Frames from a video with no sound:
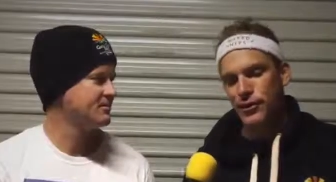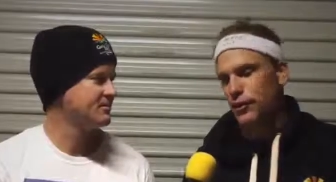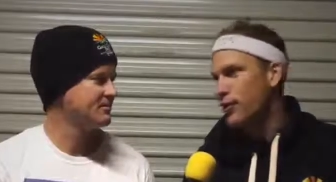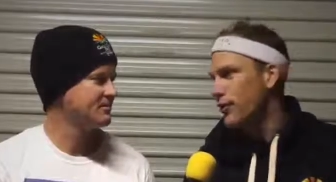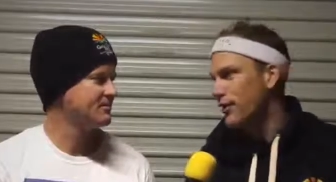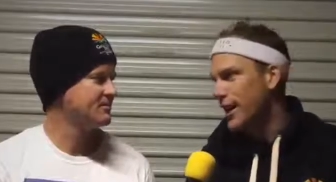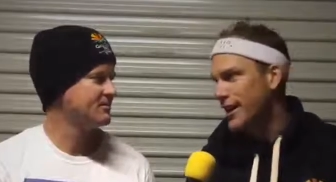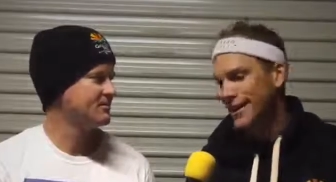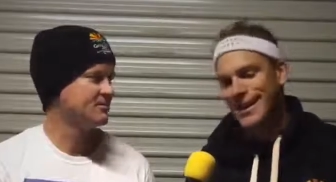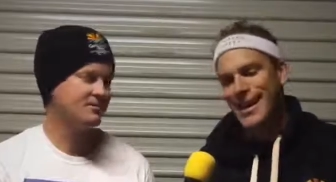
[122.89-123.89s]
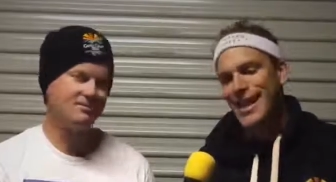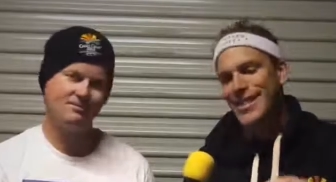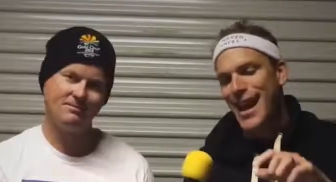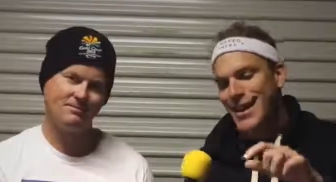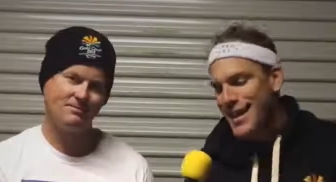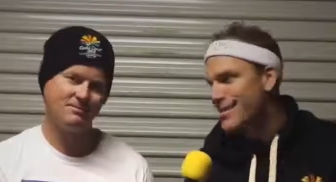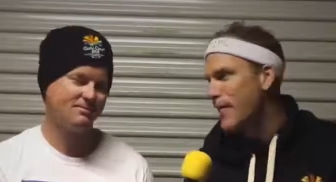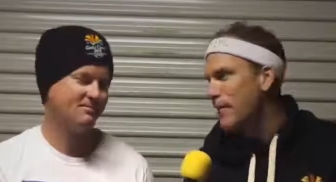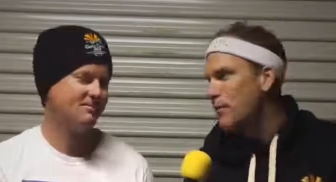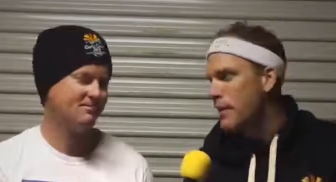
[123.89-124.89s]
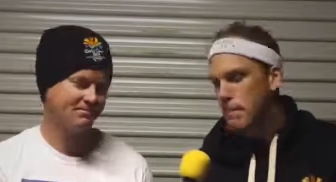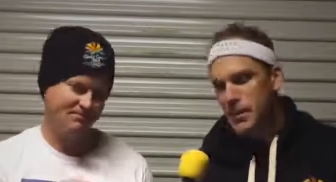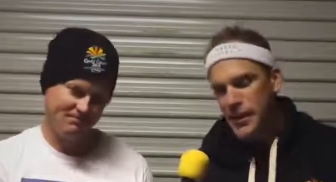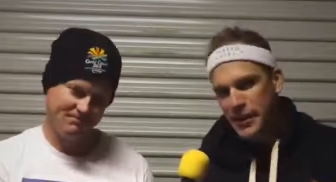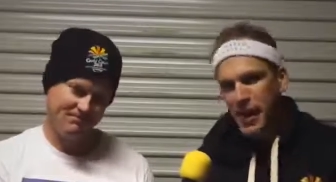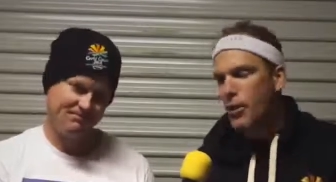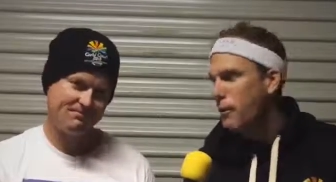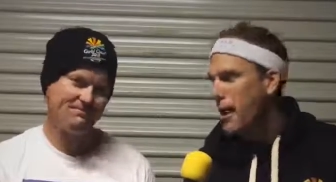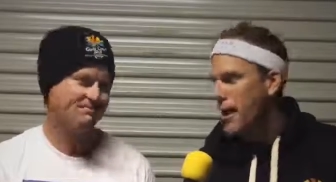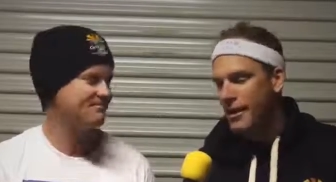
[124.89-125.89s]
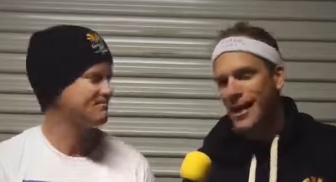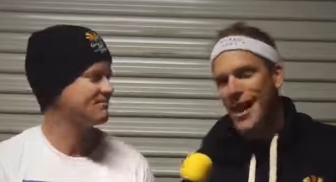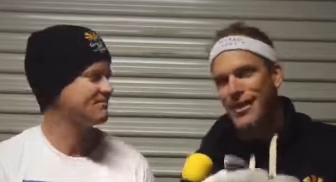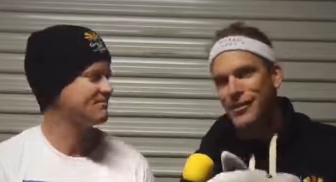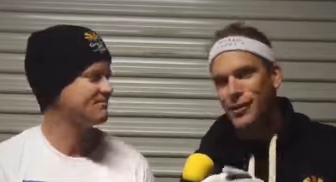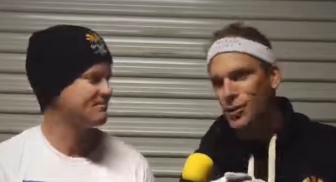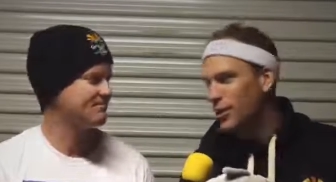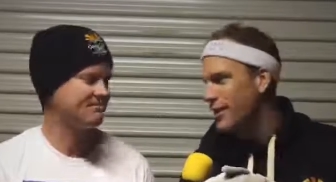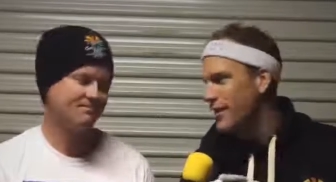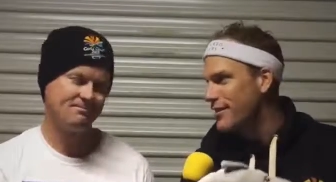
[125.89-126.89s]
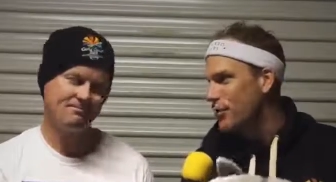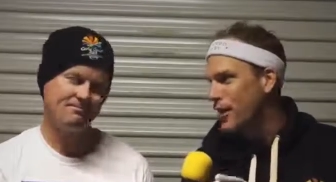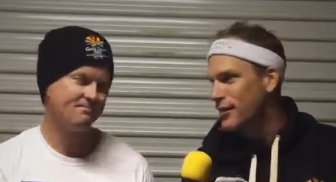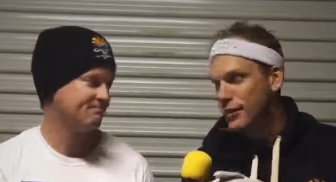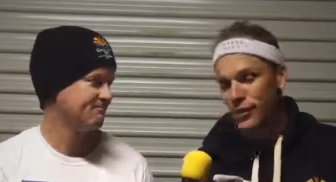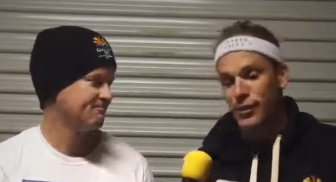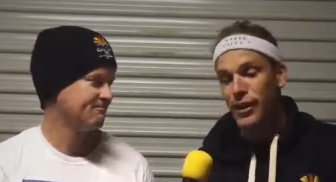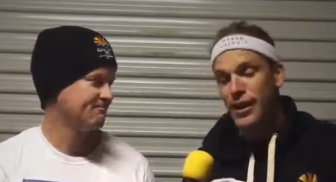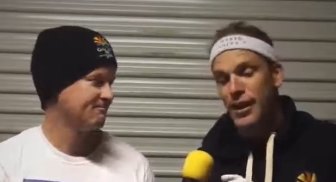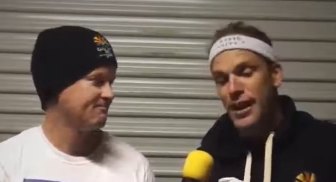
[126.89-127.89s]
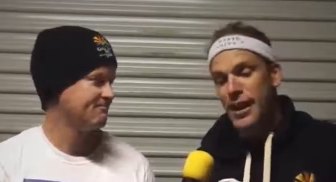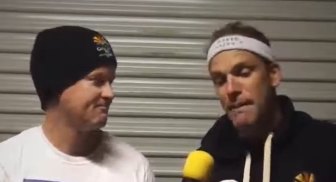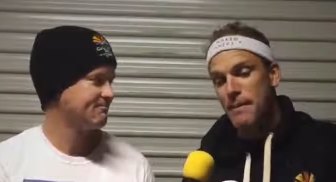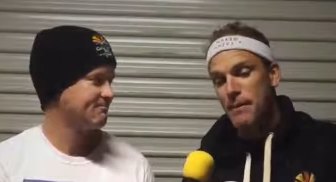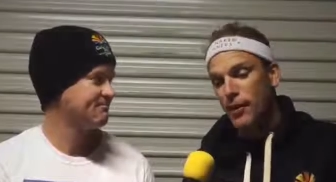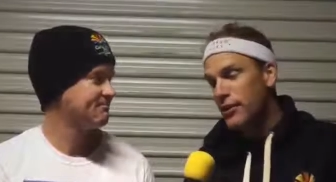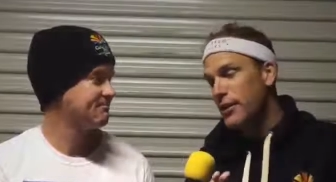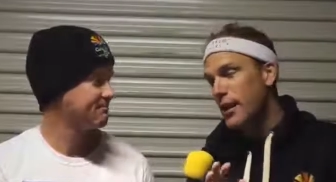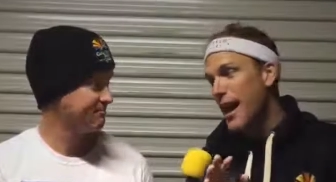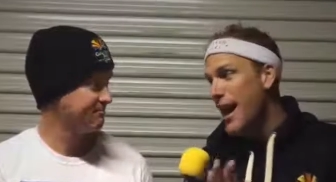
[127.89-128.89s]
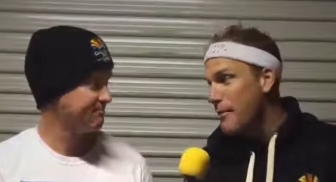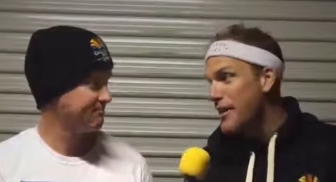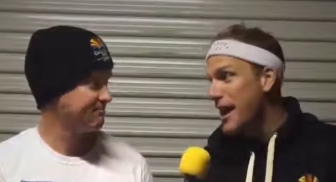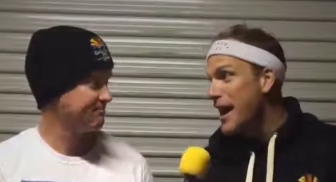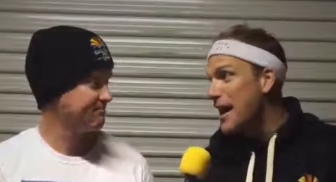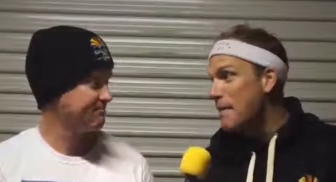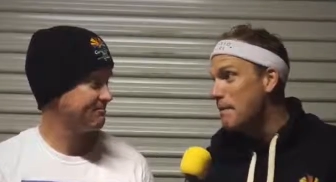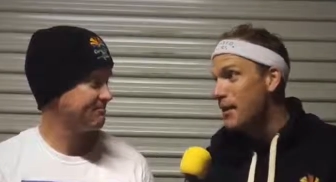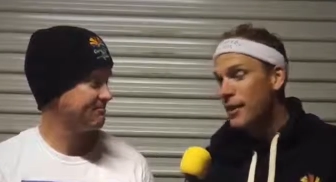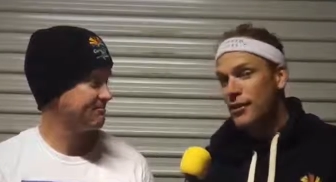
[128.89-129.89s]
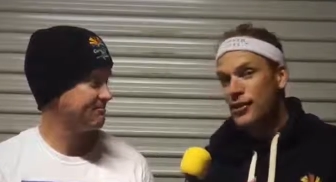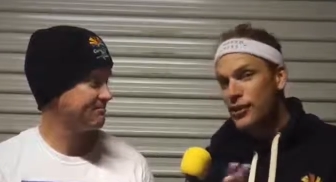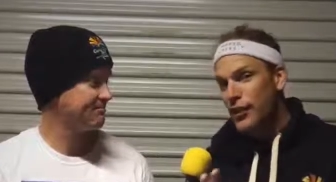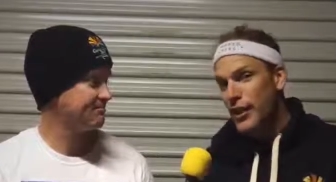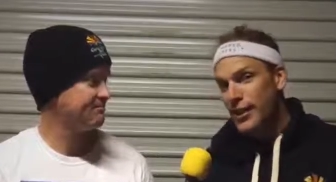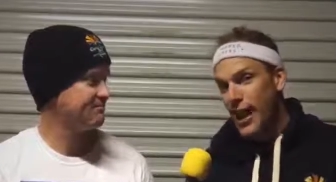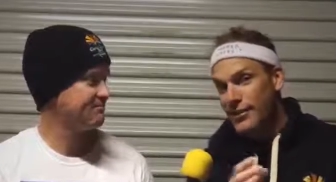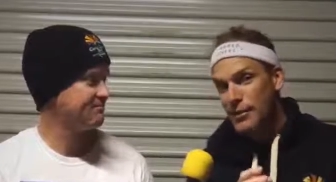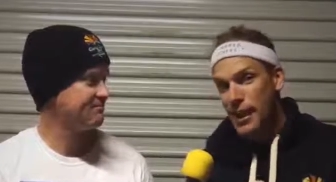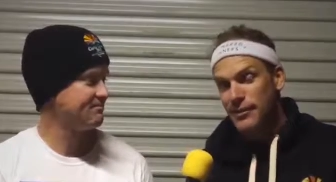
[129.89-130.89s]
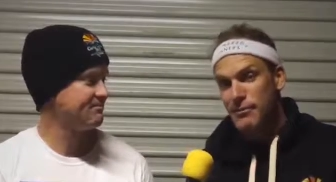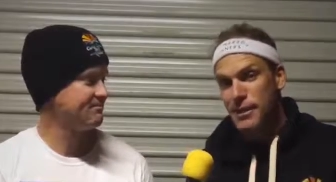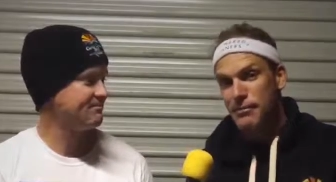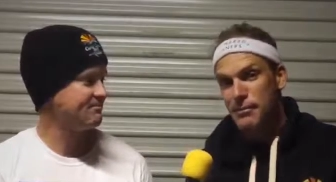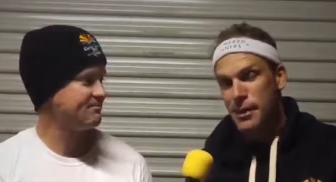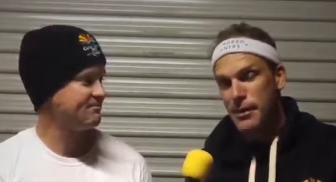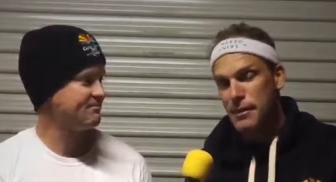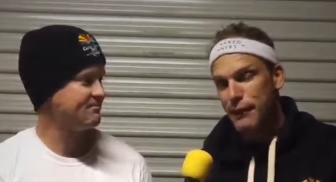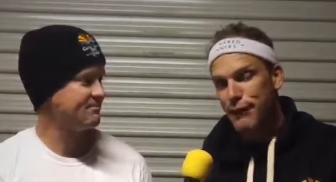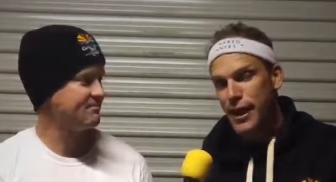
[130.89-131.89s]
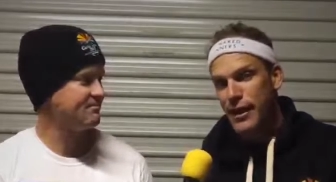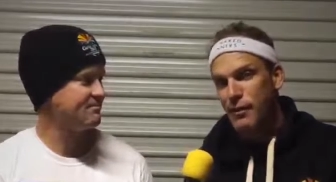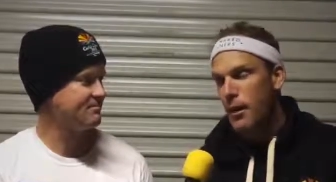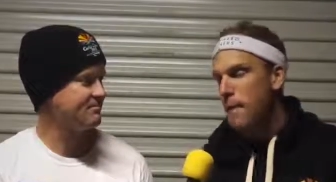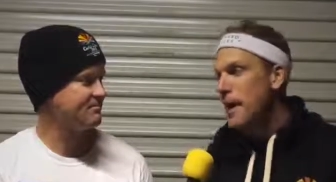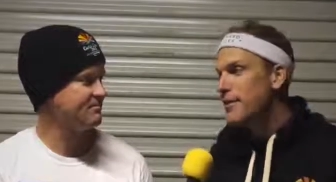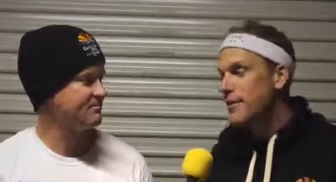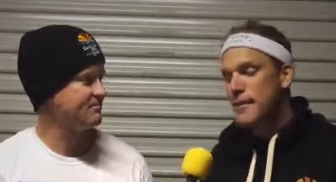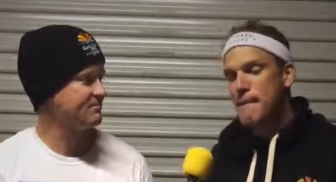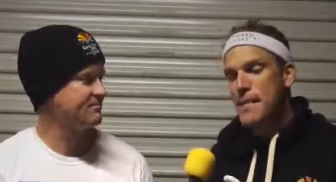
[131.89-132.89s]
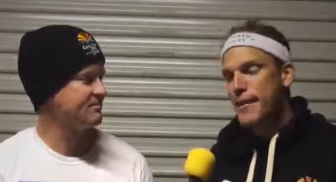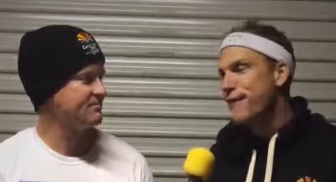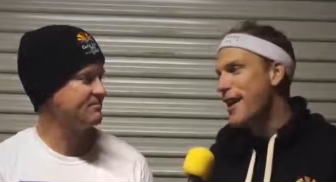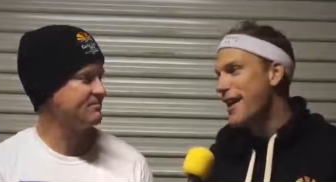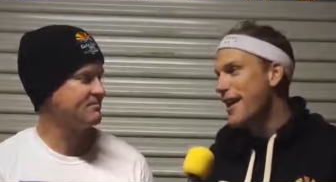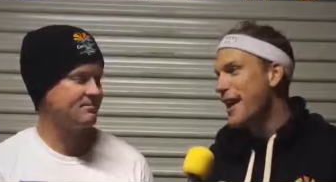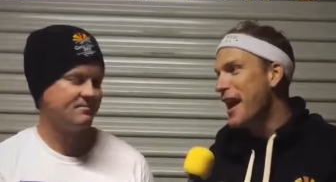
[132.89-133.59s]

Speaker 1: it's cute and cuddly. They need something with a bit of go about it, and Schoolie is the one to do. Um, Mossy, arm in arm, just think, casting back to Mick, uh, Mick Fanning, imagine Mick Fanning